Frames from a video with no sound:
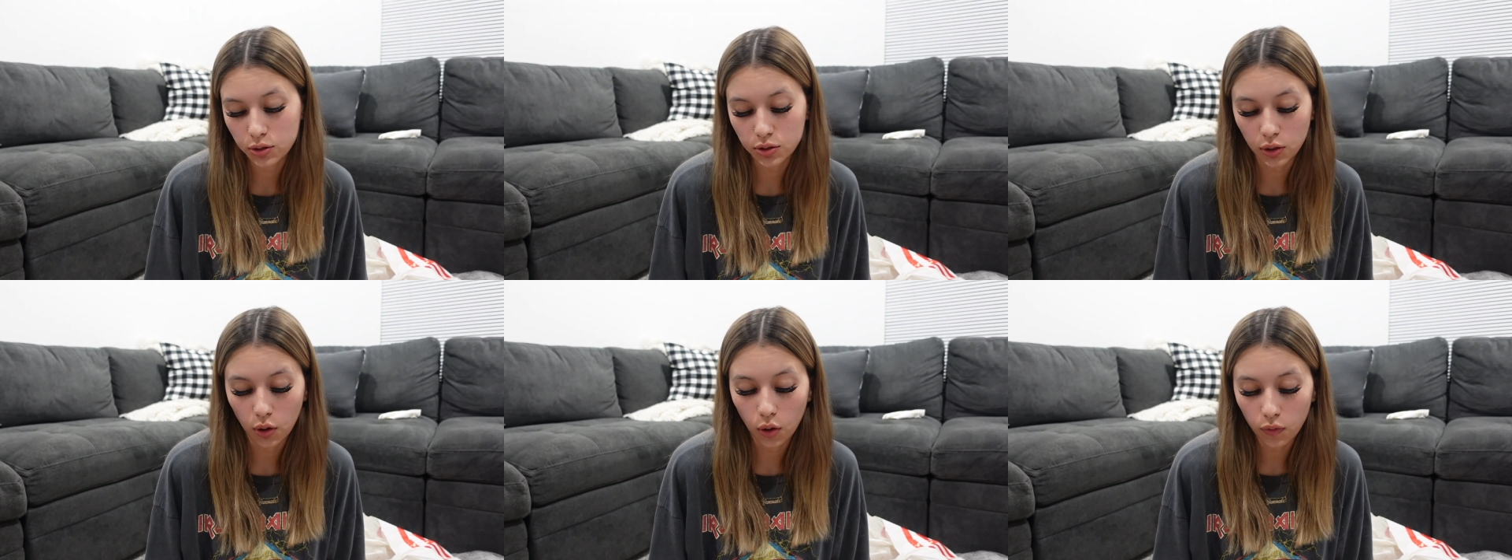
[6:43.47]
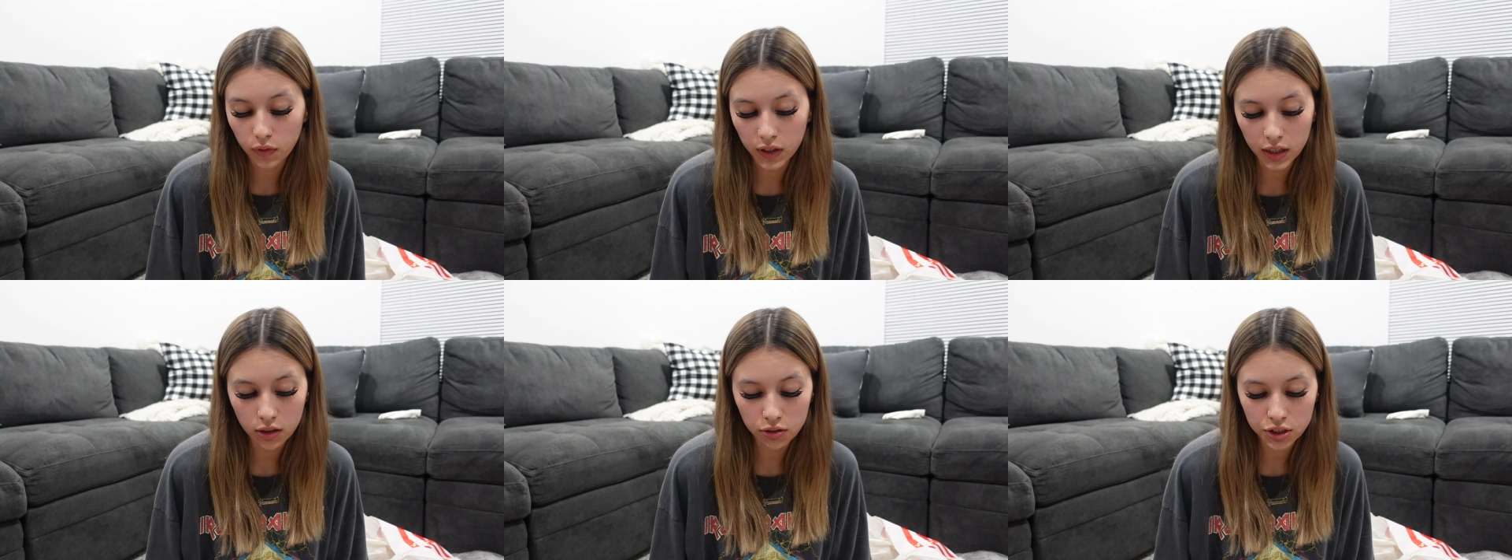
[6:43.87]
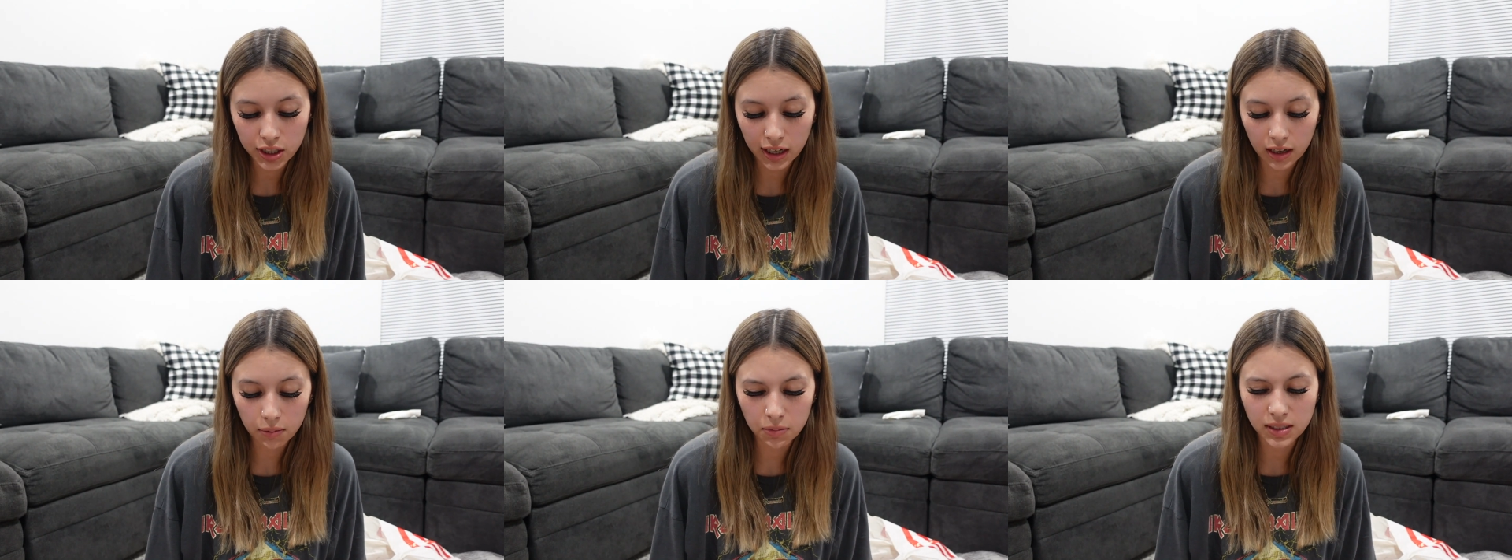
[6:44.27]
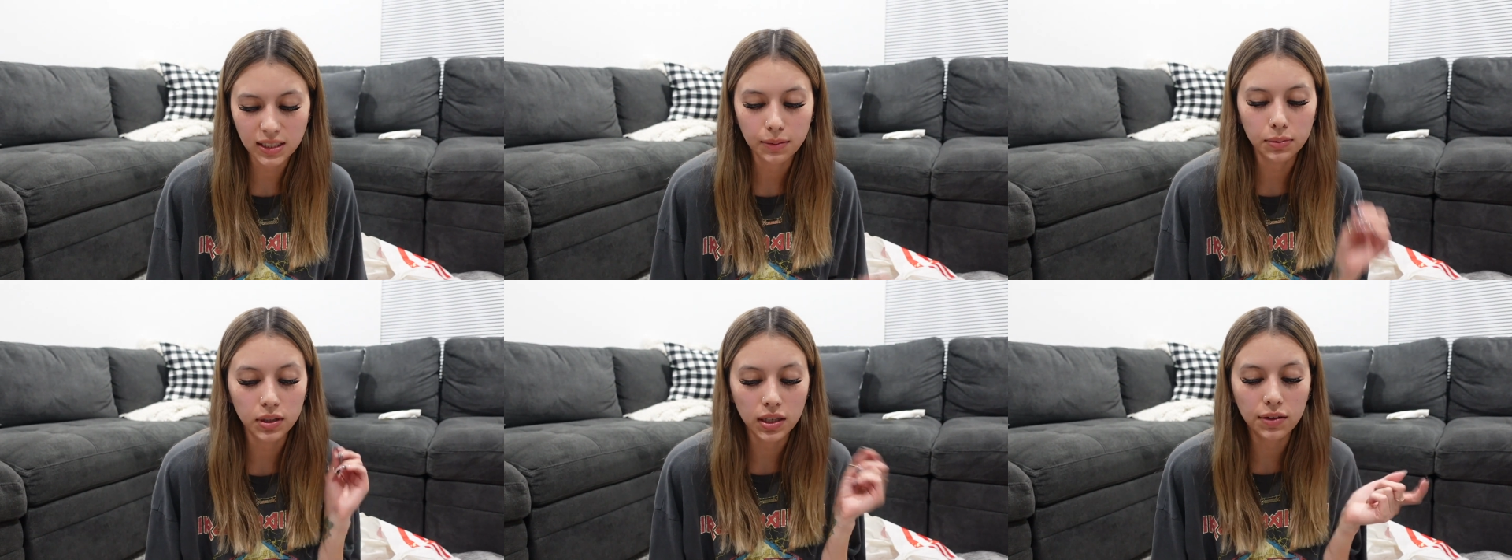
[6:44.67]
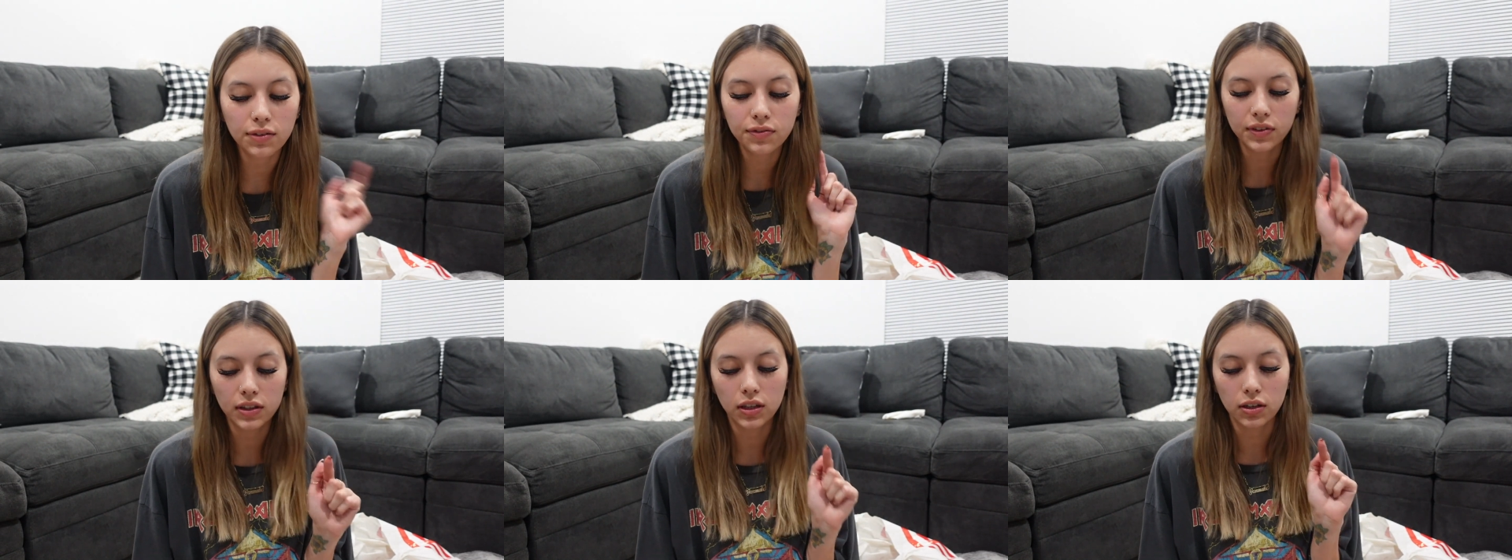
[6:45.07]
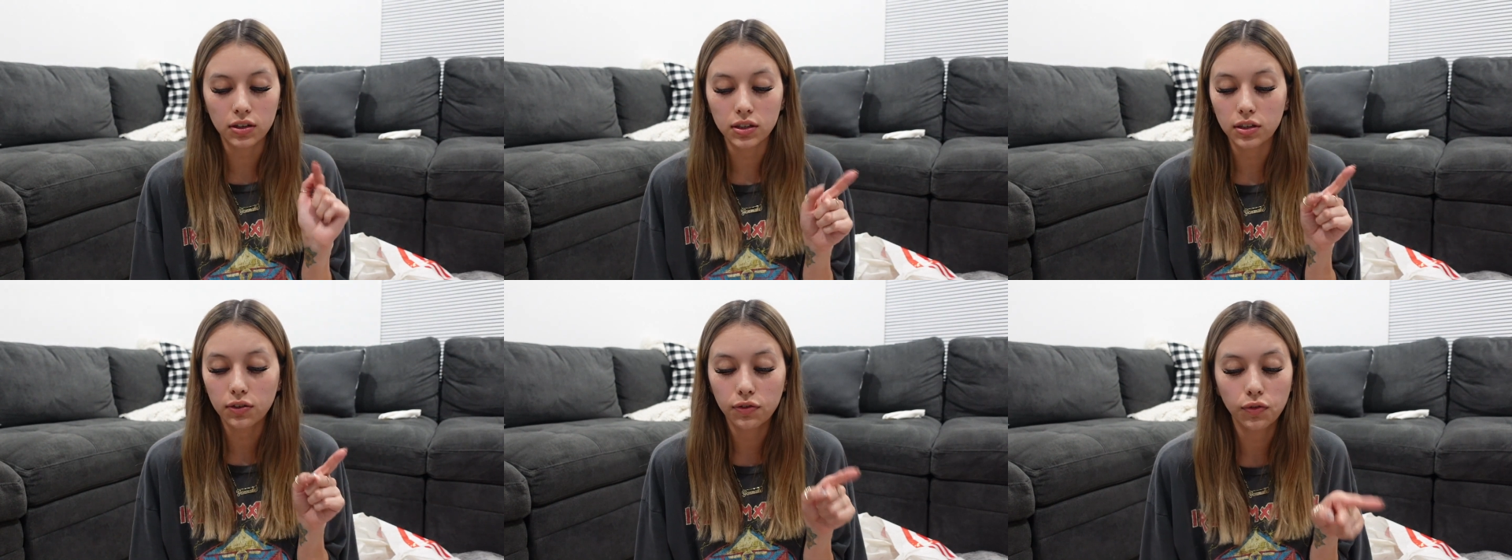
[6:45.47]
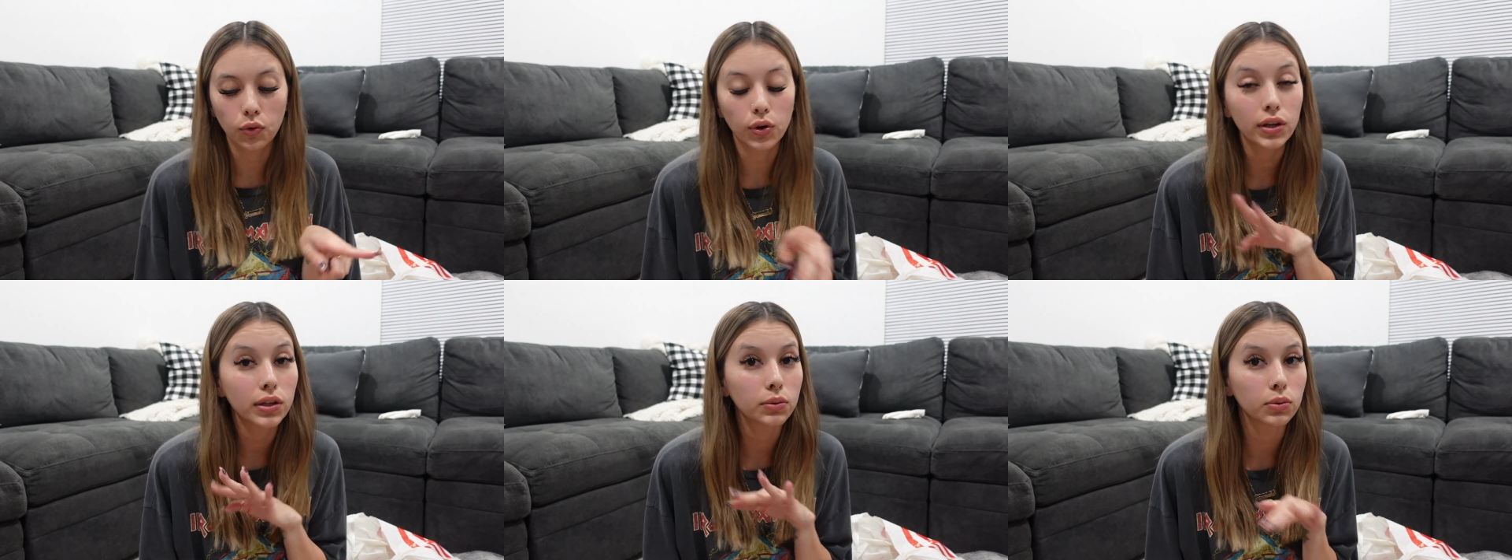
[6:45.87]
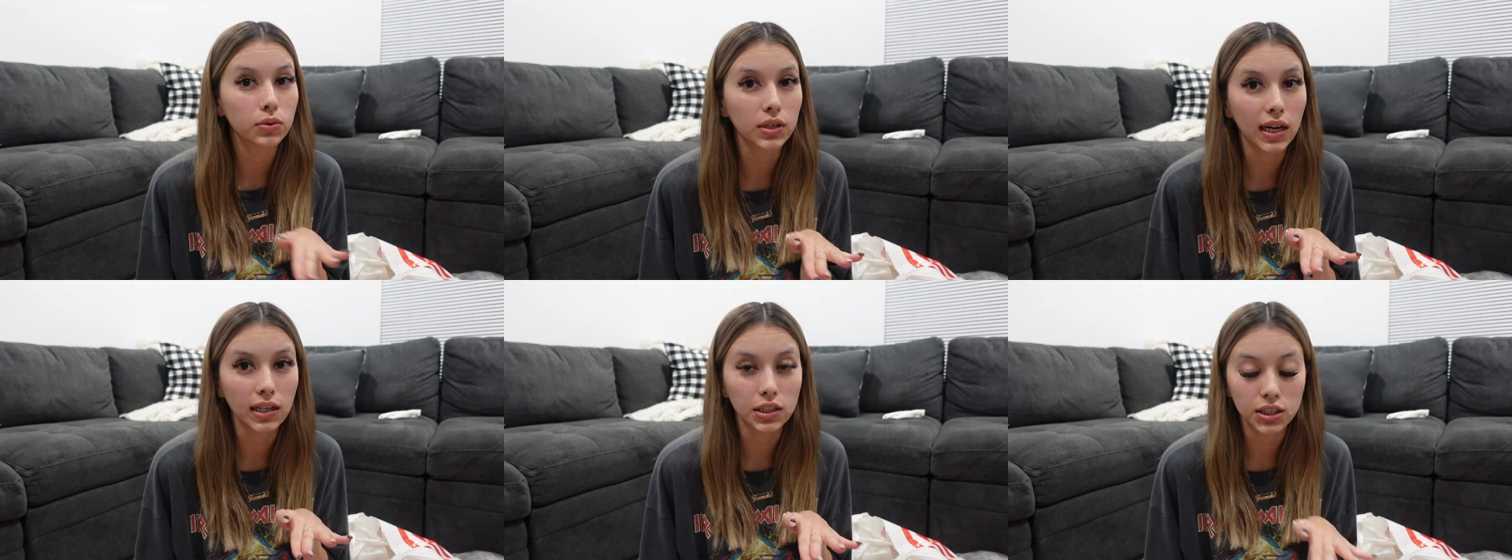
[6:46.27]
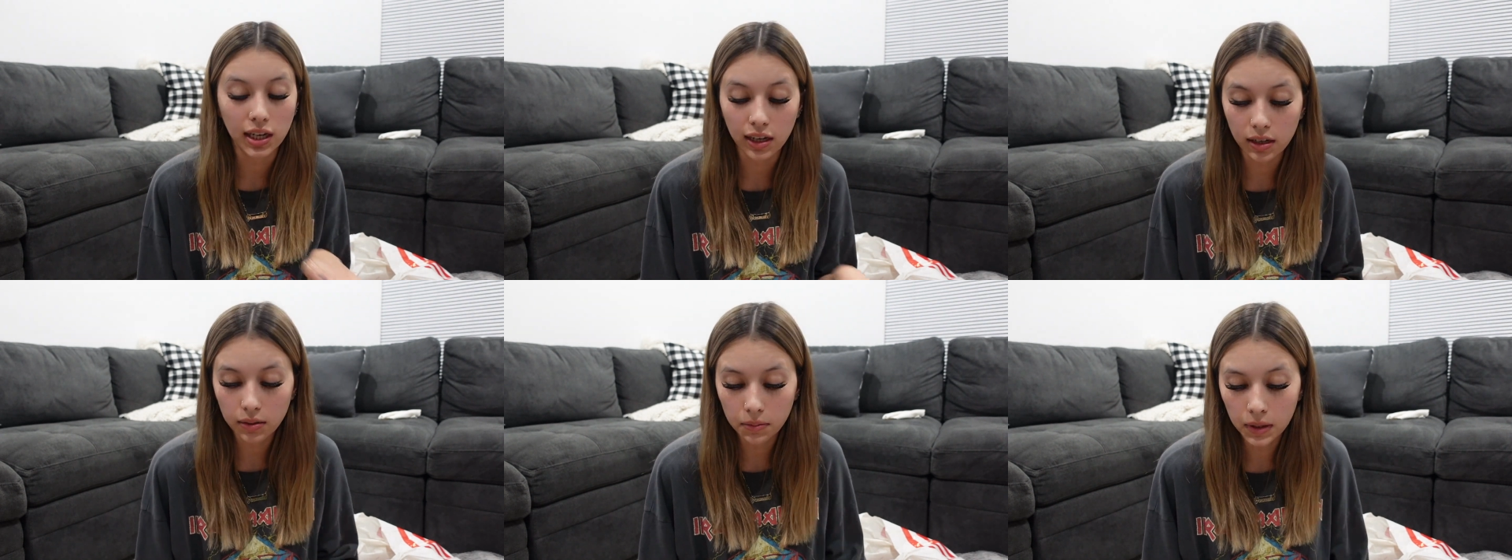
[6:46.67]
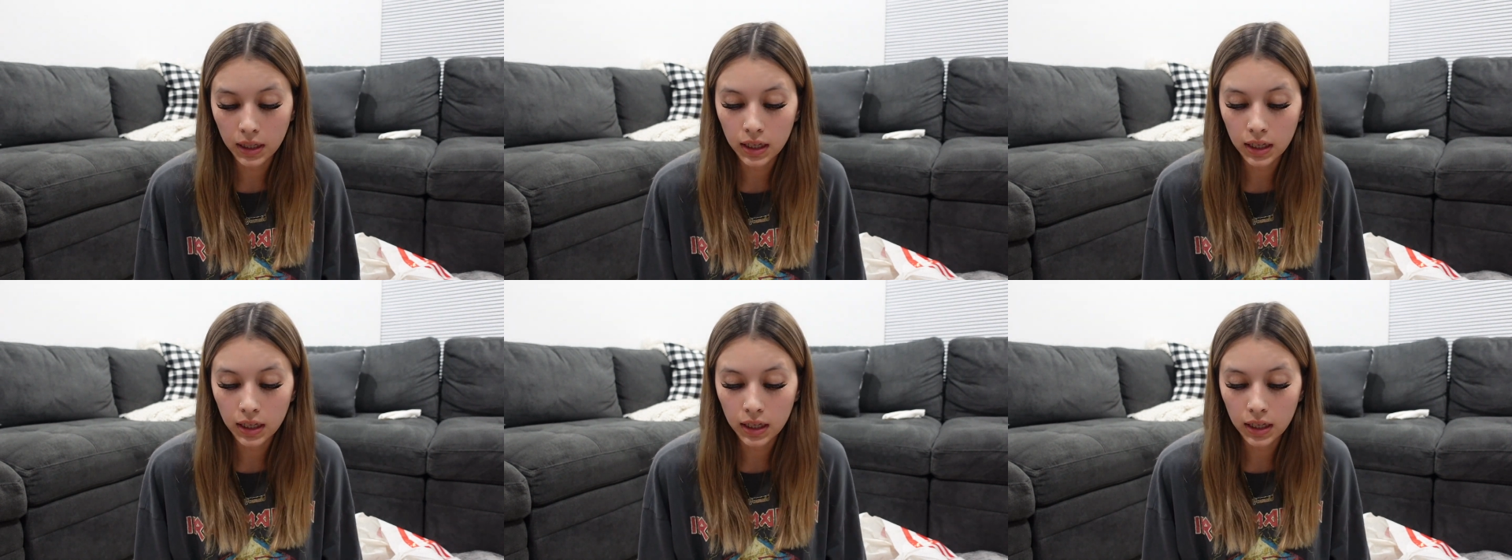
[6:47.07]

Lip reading: So hopefully they don't check them because I believe they're under four. They will not check them.